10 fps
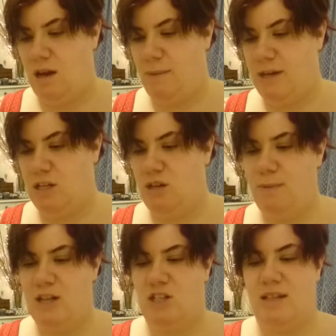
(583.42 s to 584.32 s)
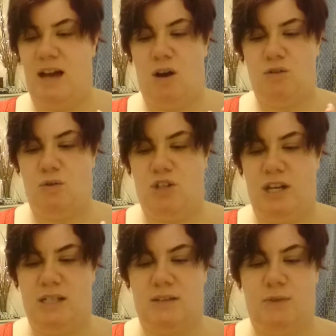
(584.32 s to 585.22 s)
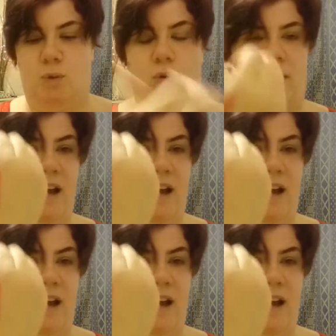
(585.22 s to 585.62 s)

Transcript: I mean, you imagine that on your cheeks if you're not